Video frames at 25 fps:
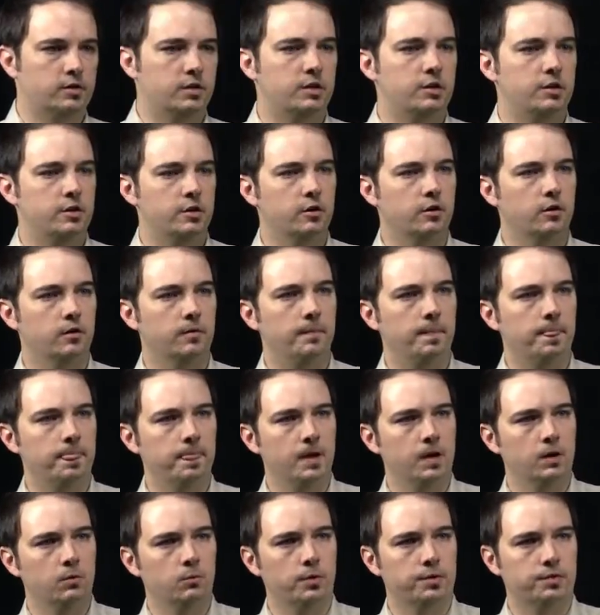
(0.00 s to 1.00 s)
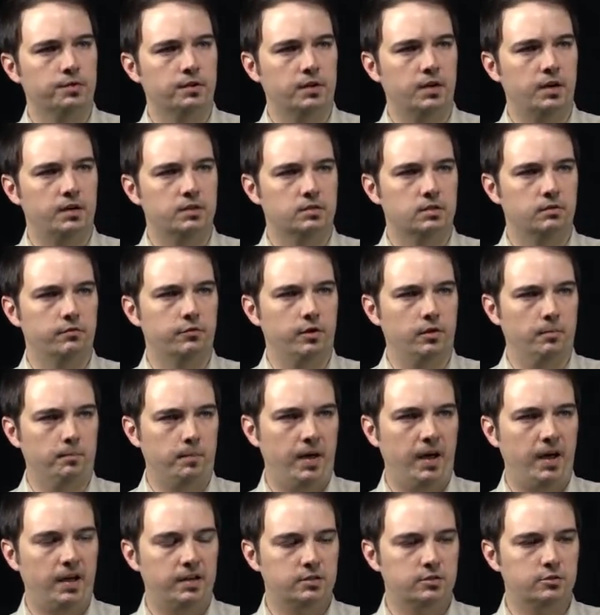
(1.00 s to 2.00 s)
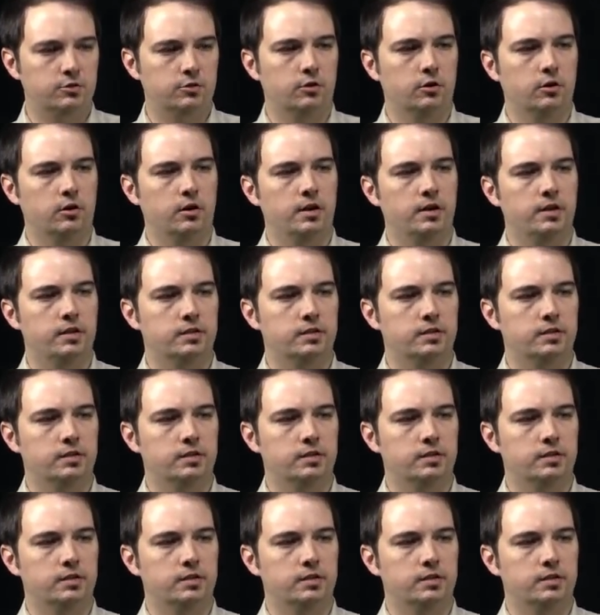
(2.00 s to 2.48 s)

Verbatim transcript: Here, with the case of a capacitor,